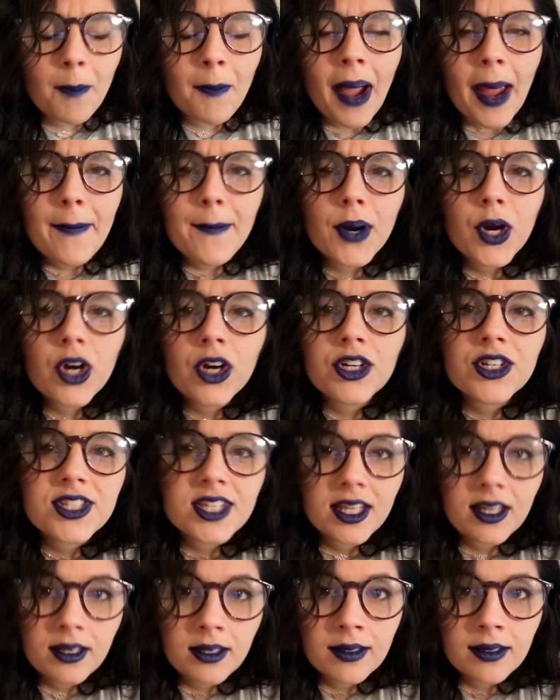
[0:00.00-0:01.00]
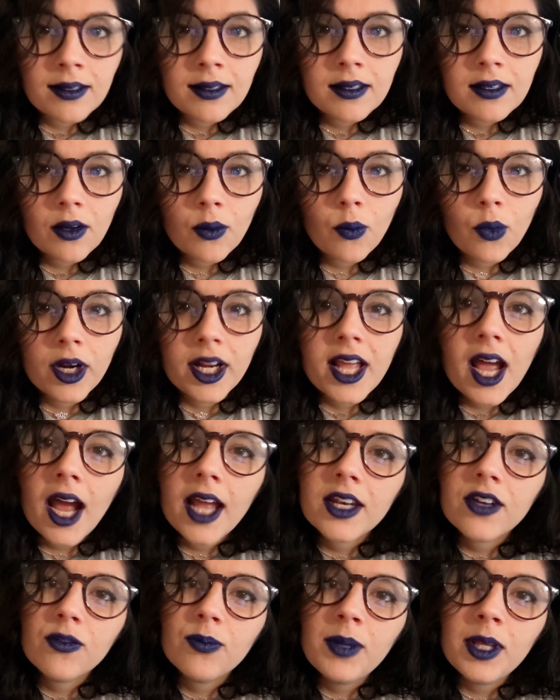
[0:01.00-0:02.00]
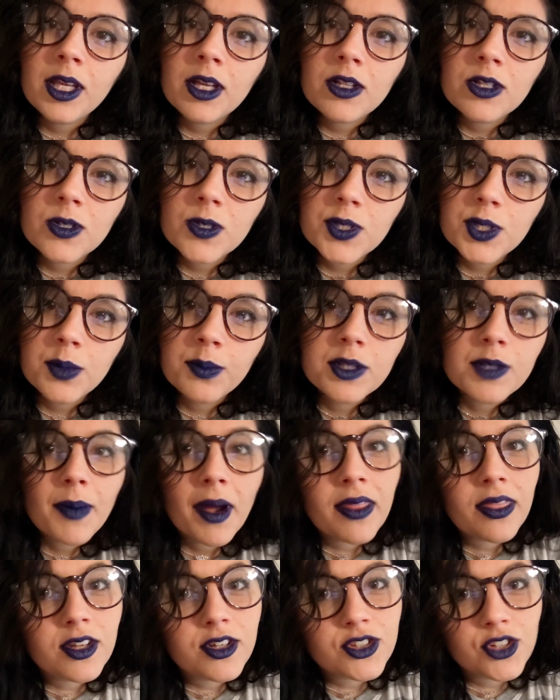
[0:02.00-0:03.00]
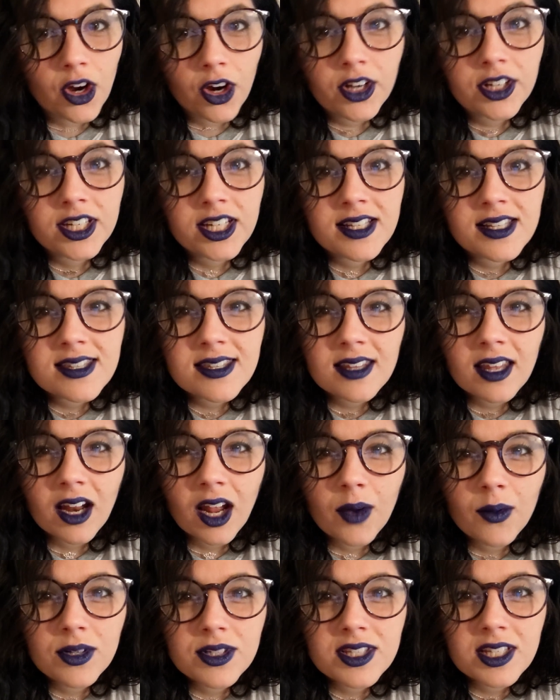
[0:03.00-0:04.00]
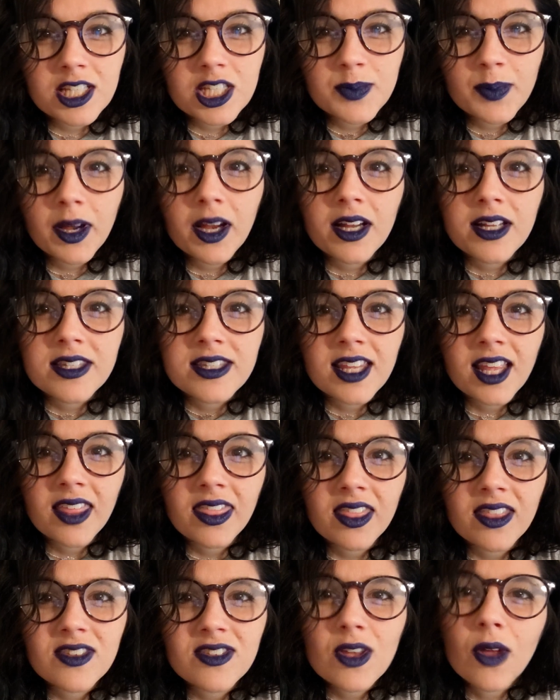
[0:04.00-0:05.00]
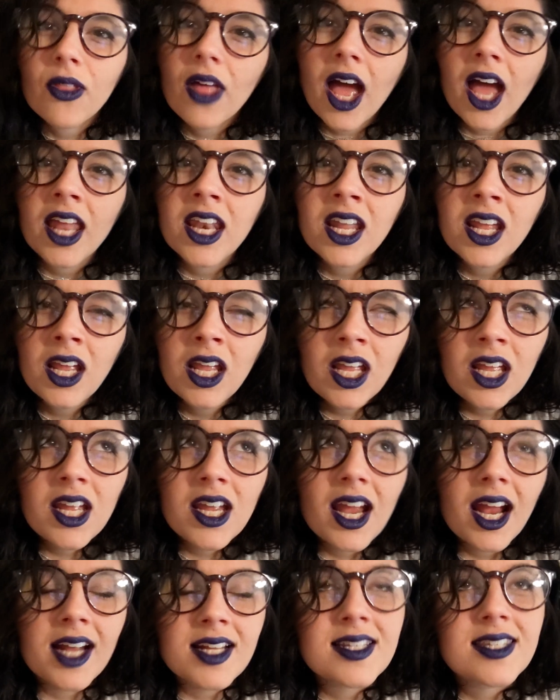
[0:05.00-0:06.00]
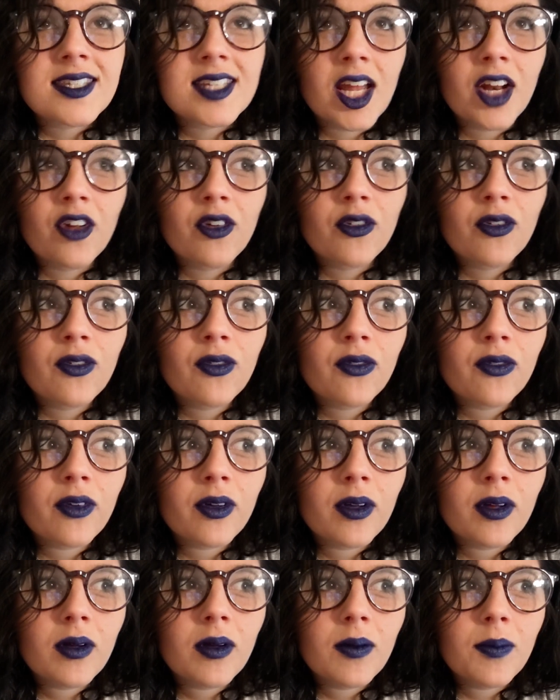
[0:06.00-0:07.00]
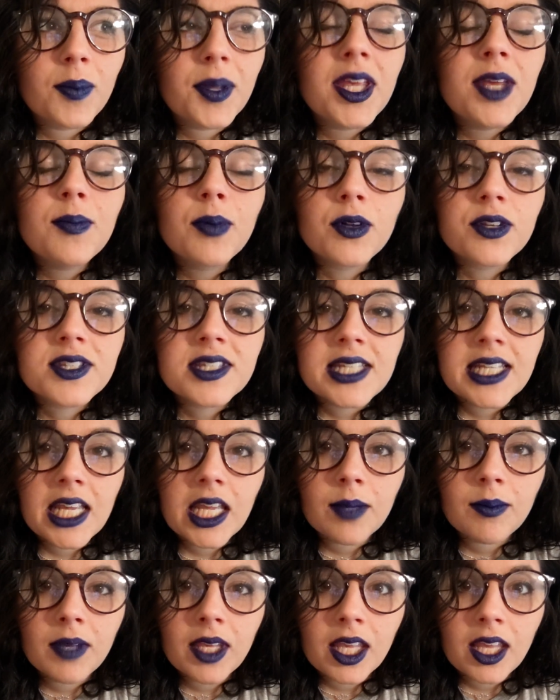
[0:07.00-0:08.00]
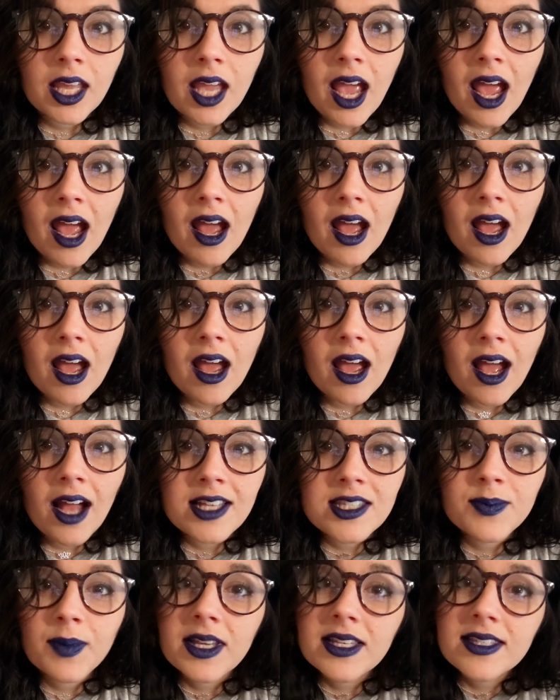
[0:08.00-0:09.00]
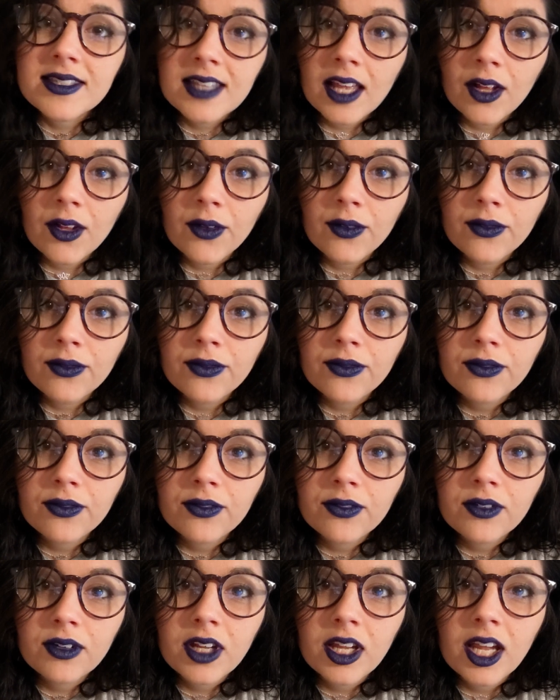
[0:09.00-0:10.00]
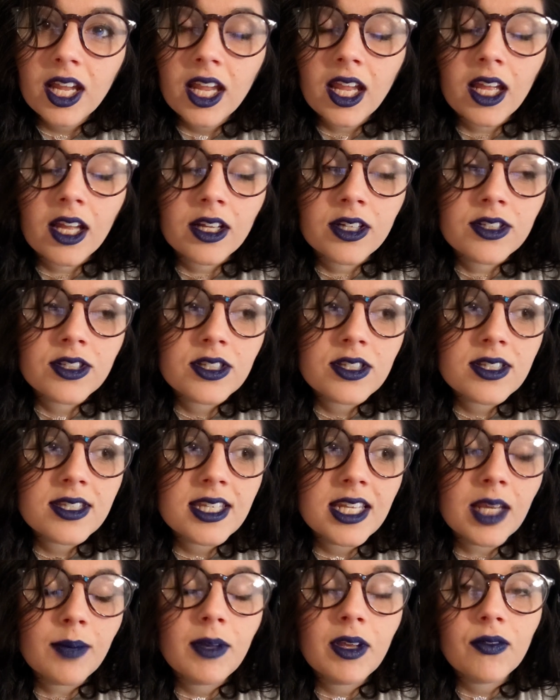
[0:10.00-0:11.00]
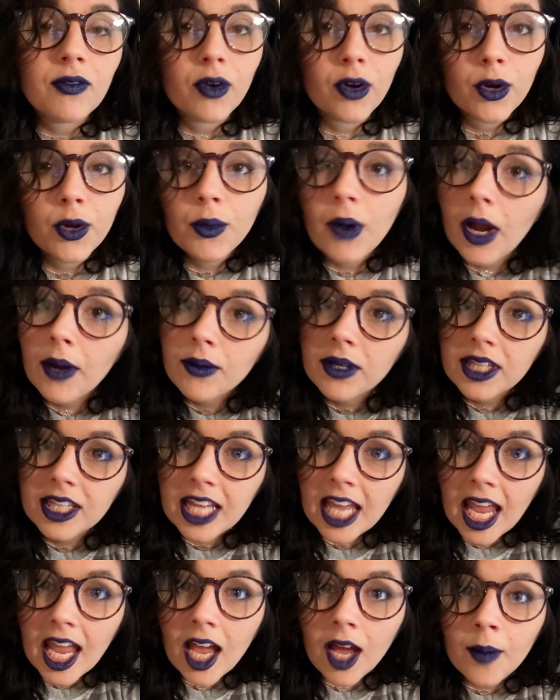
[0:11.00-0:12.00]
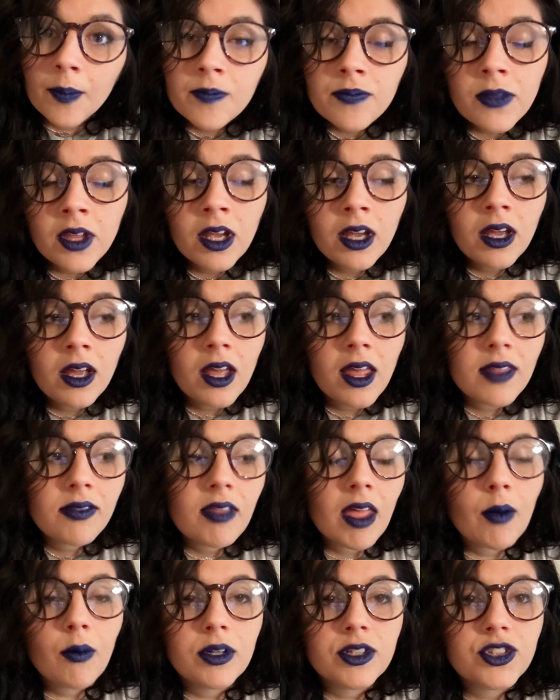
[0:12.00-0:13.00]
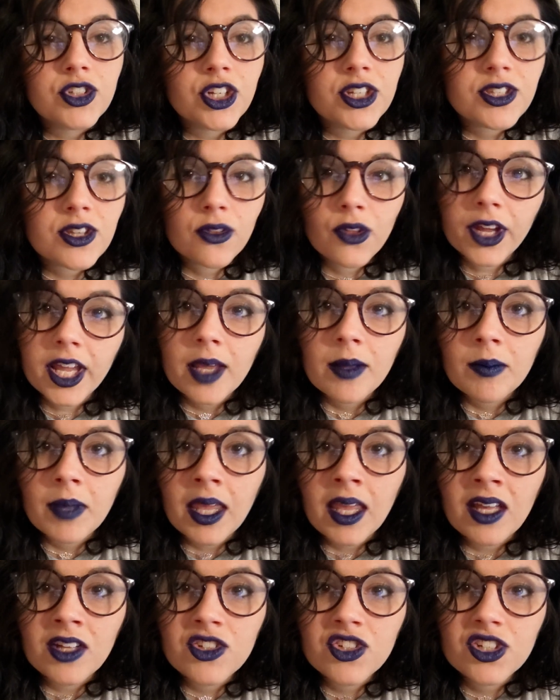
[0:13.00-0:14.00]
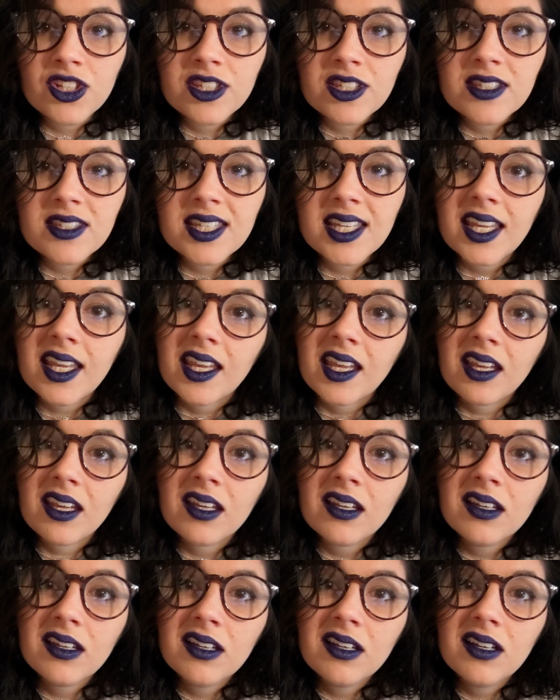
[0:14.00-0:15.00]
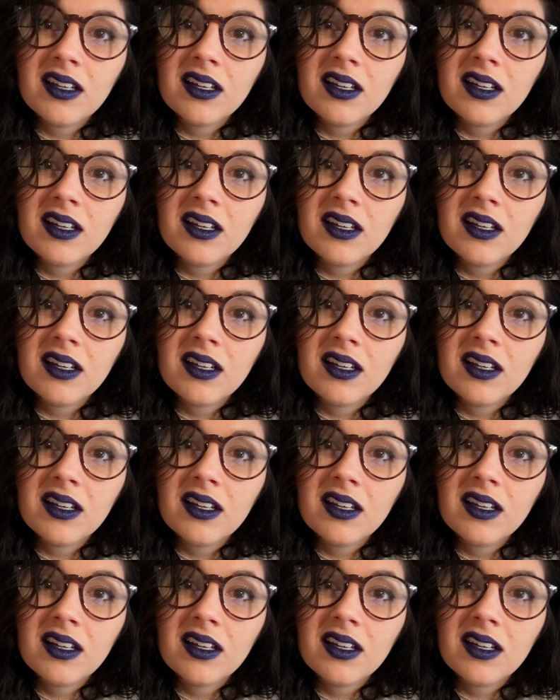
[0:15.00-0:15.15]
my person would kind of be consumed by the darkness that I was experiencing, so that instead of people seeing me as myself and seeing me for who I really am, they would just look at me and just see